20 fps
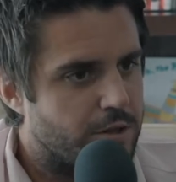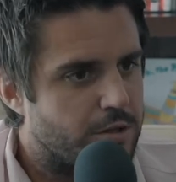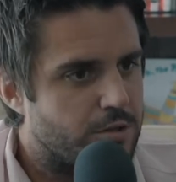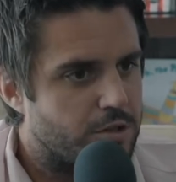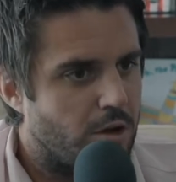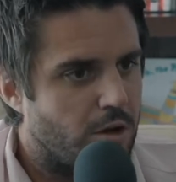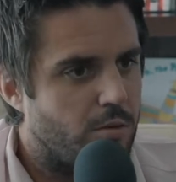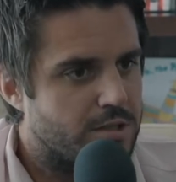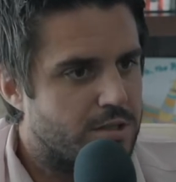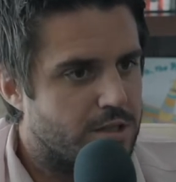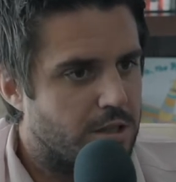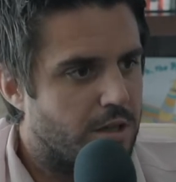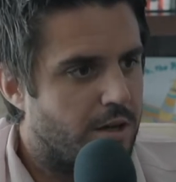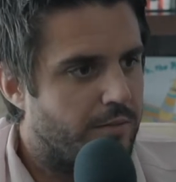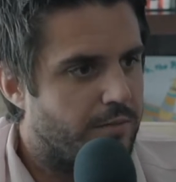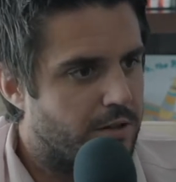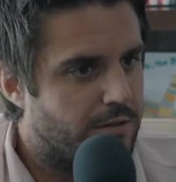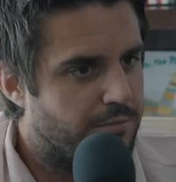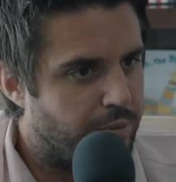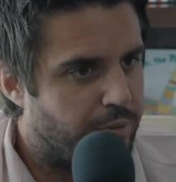But there's always a
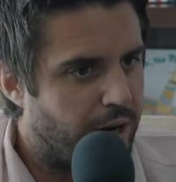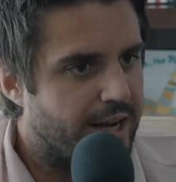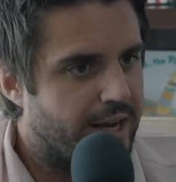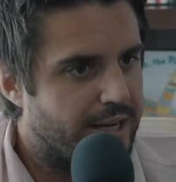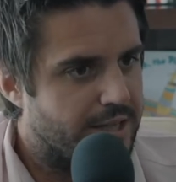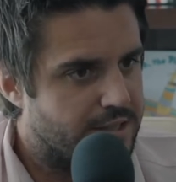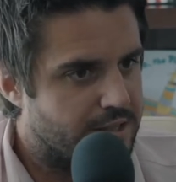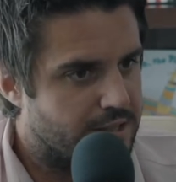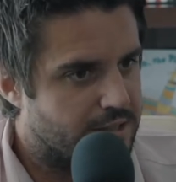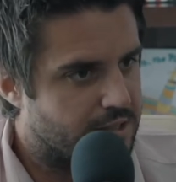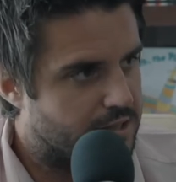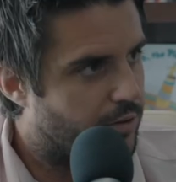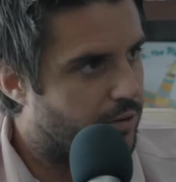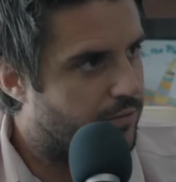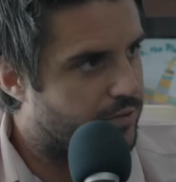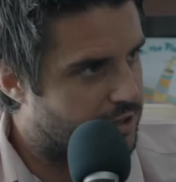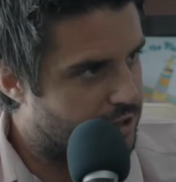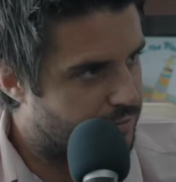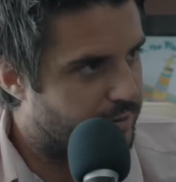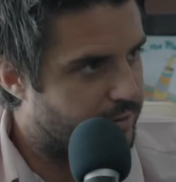level of bias and
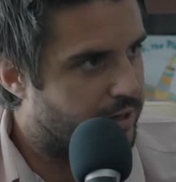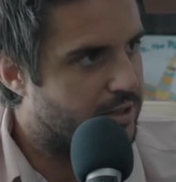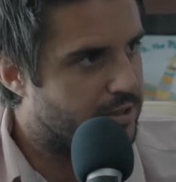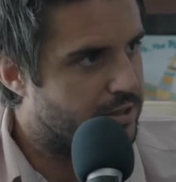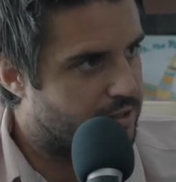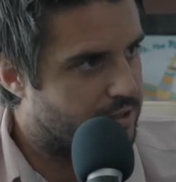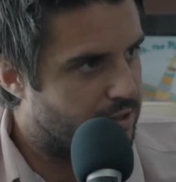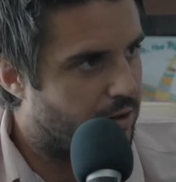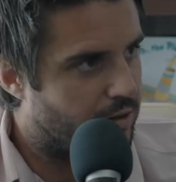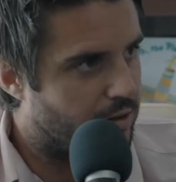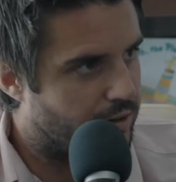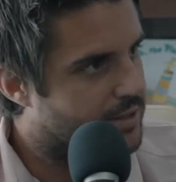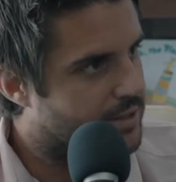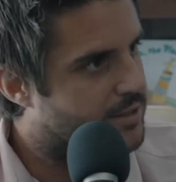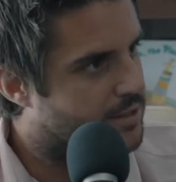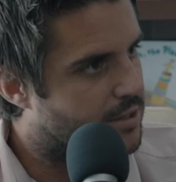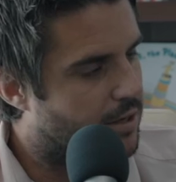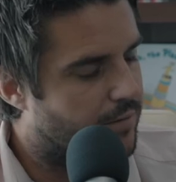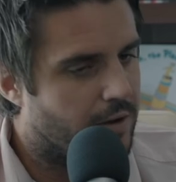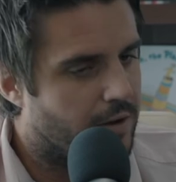self experience and all
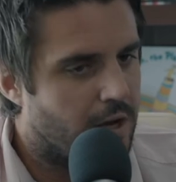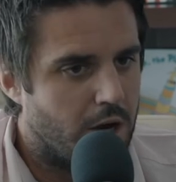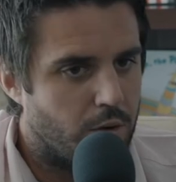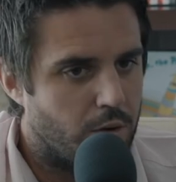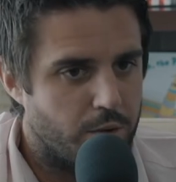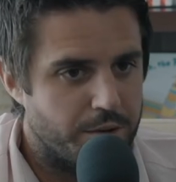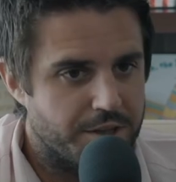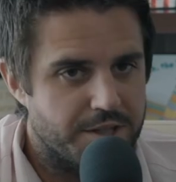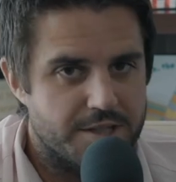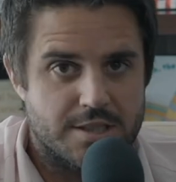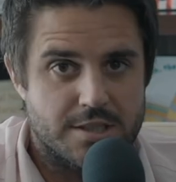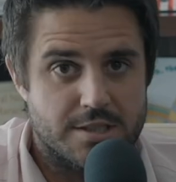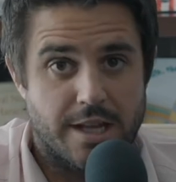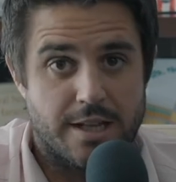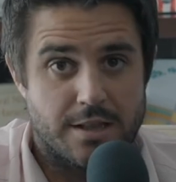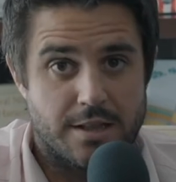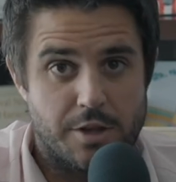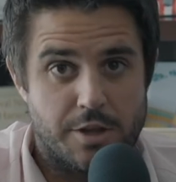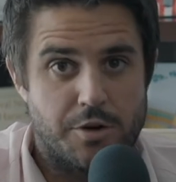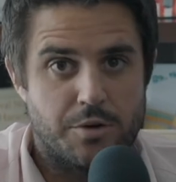that stuff where this is
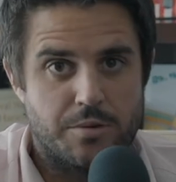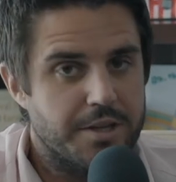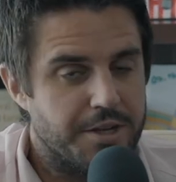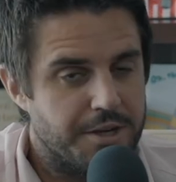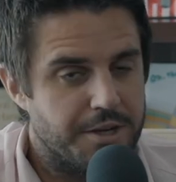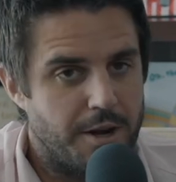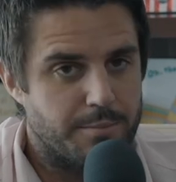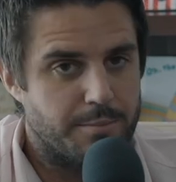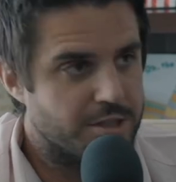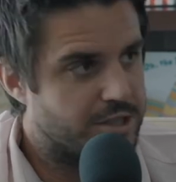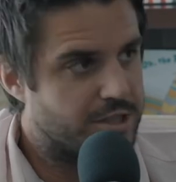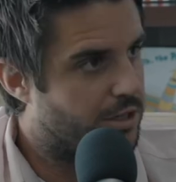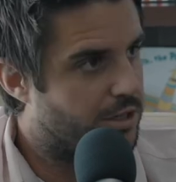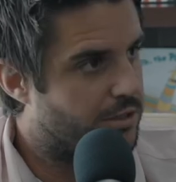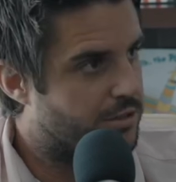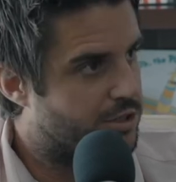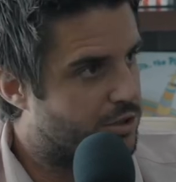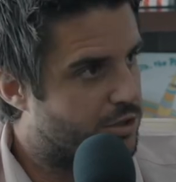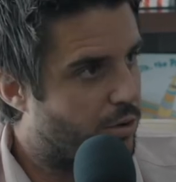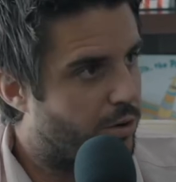like literally the numbers
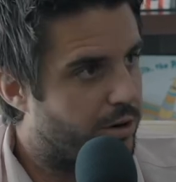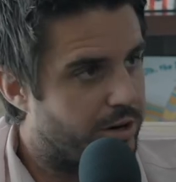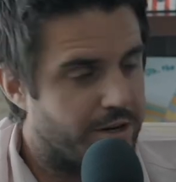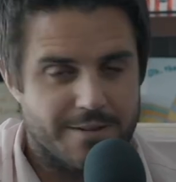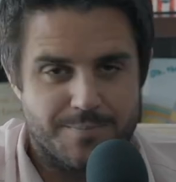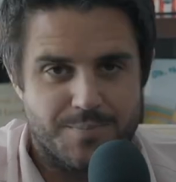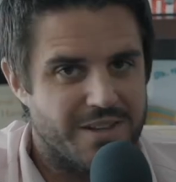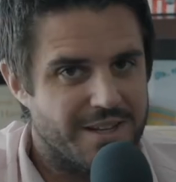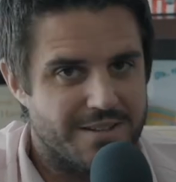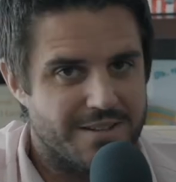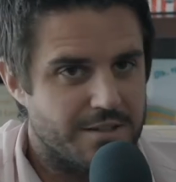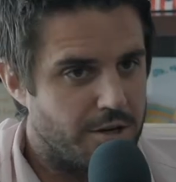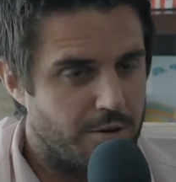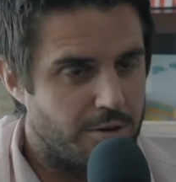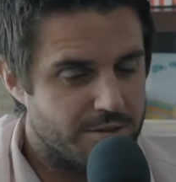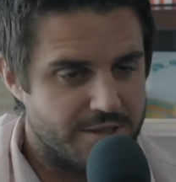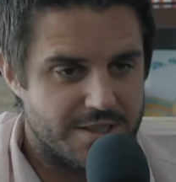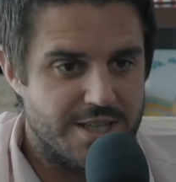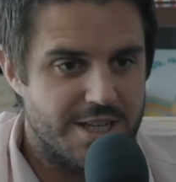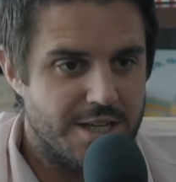tell the story. You
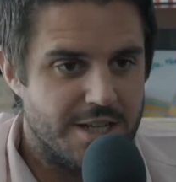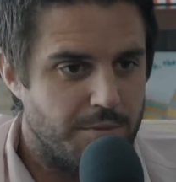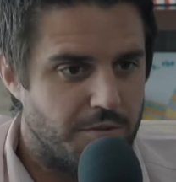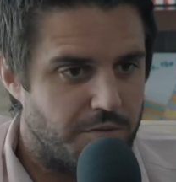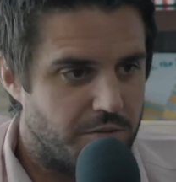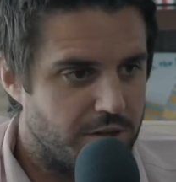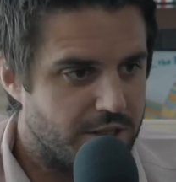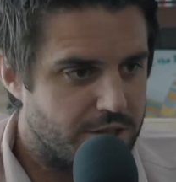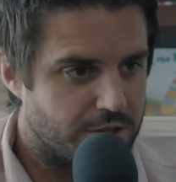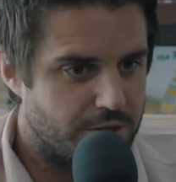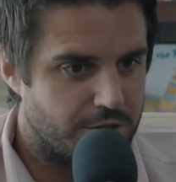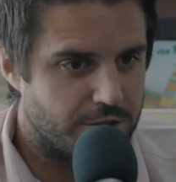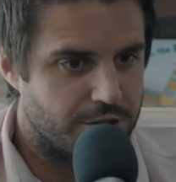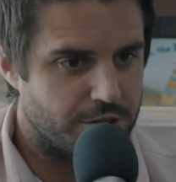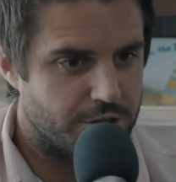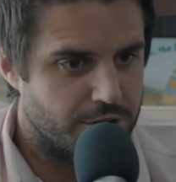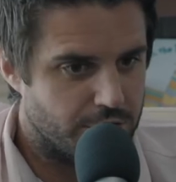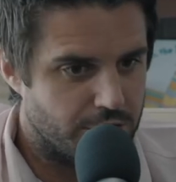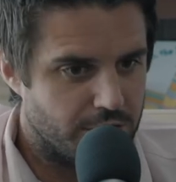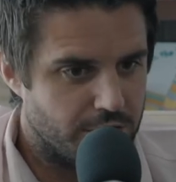know, a team of
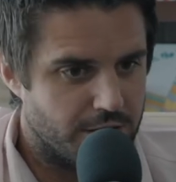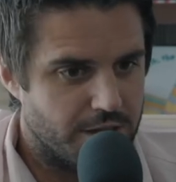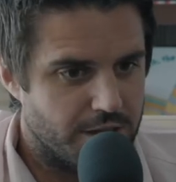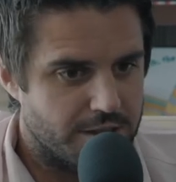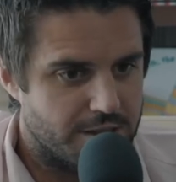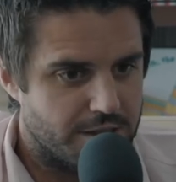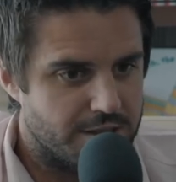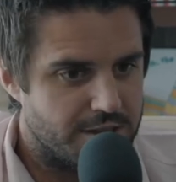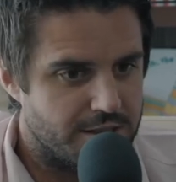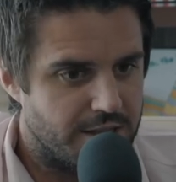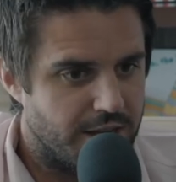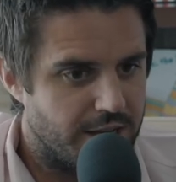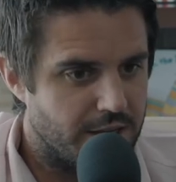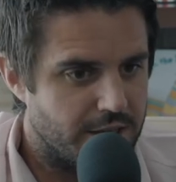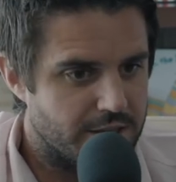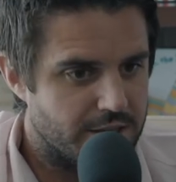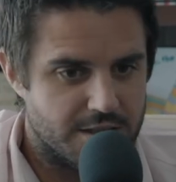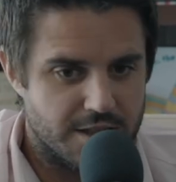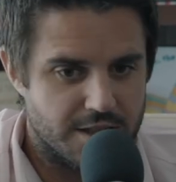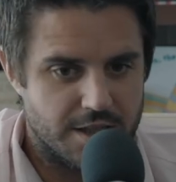researchers looking at the
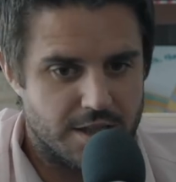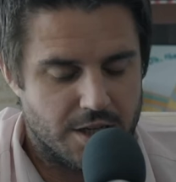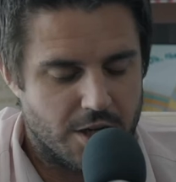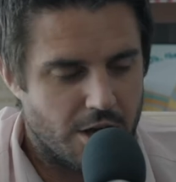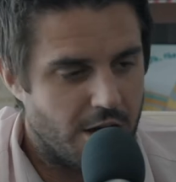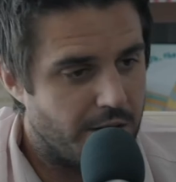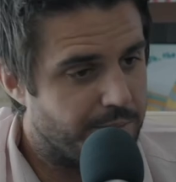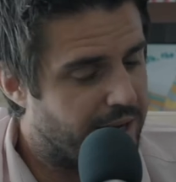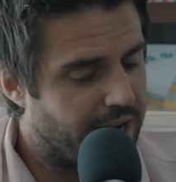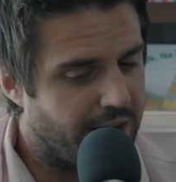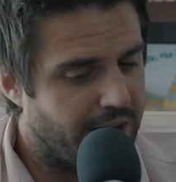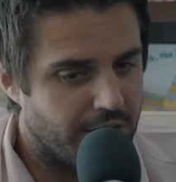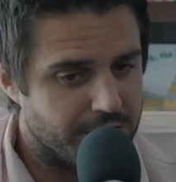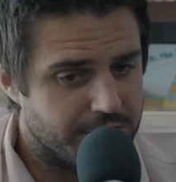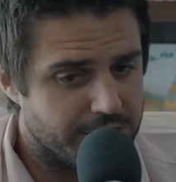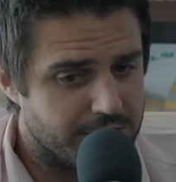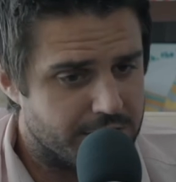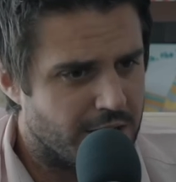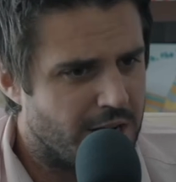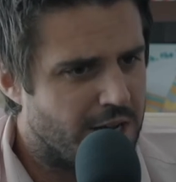data, seeing the
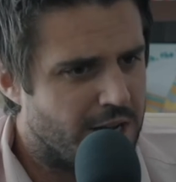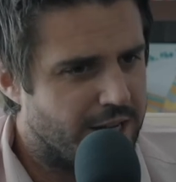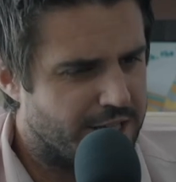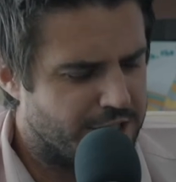commonalities.